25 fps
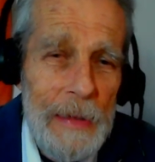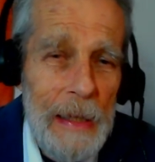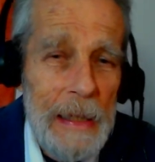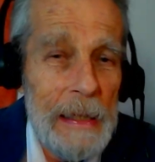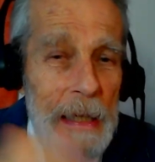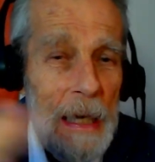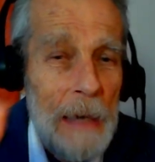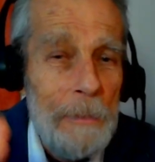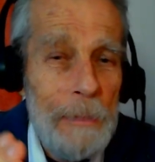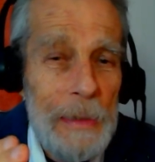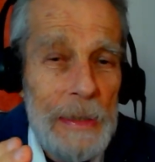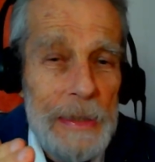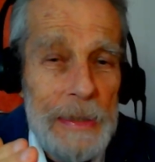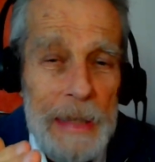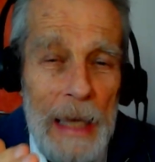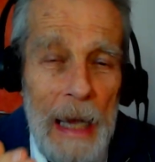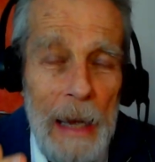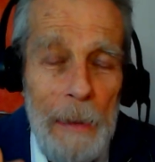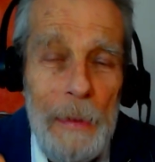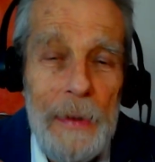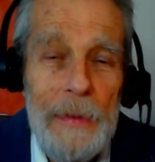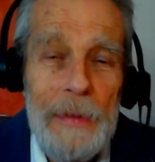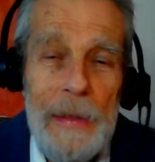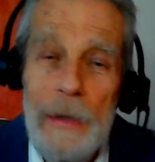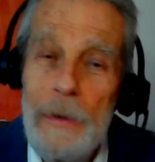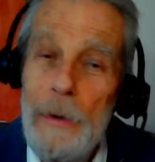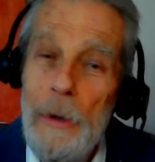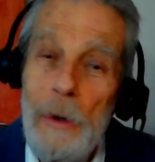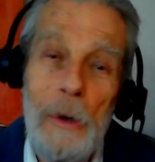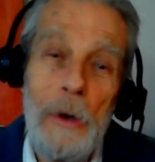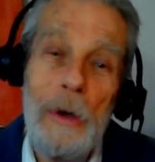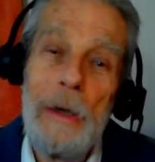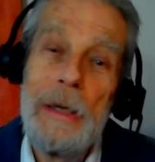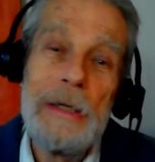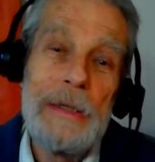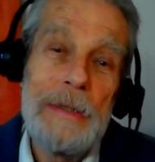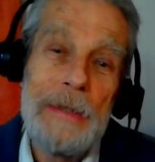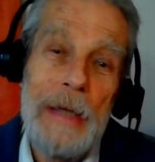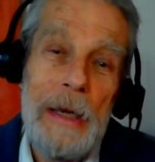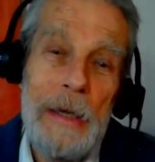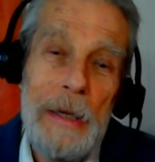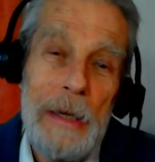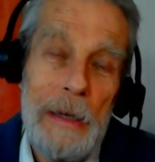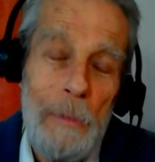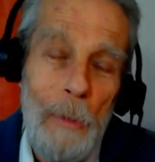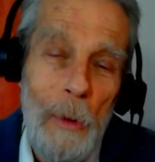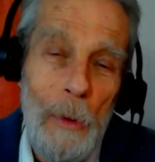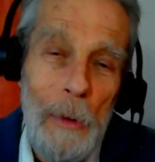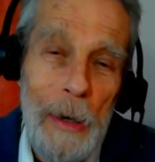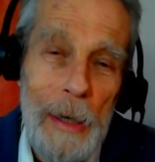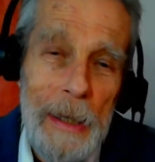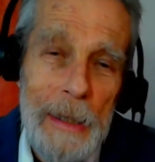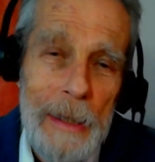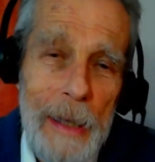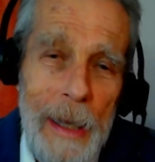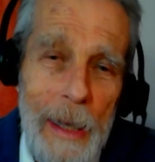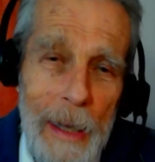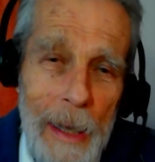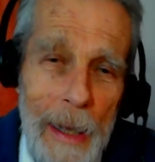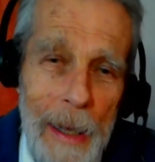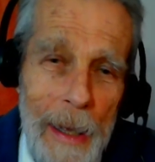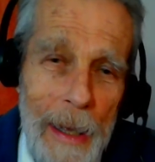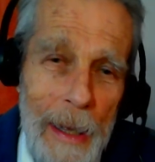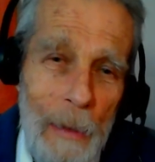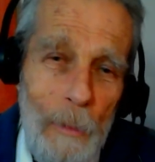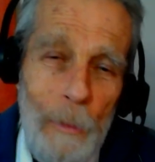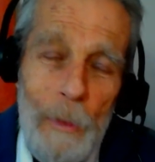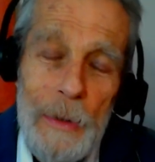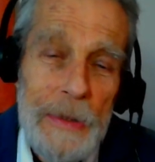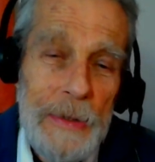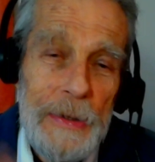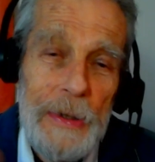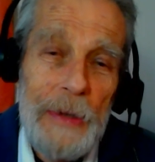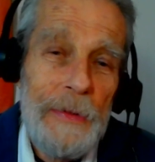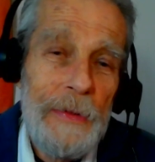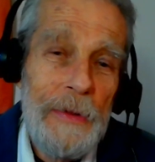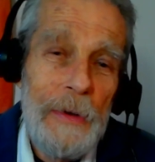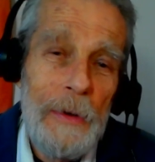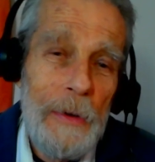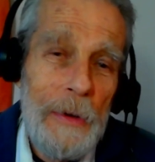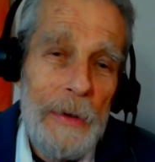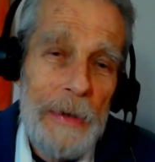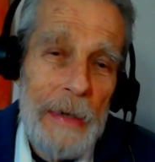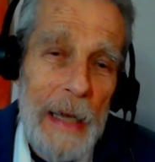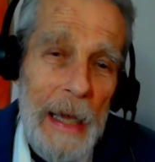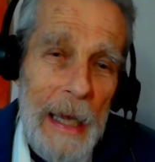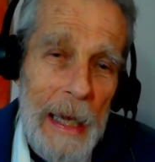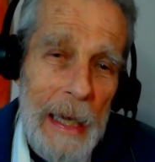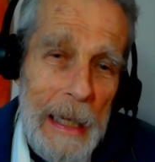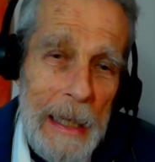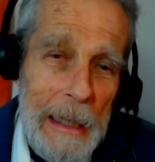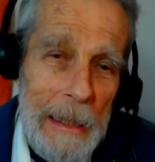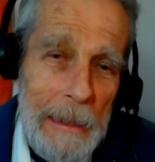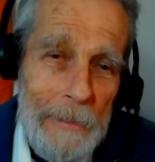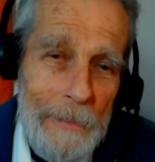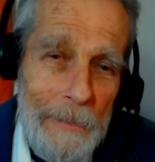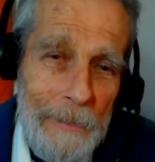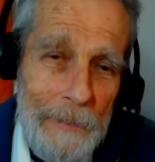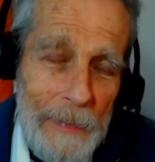They kept the Sabbath, and early Sunday morning was the third day.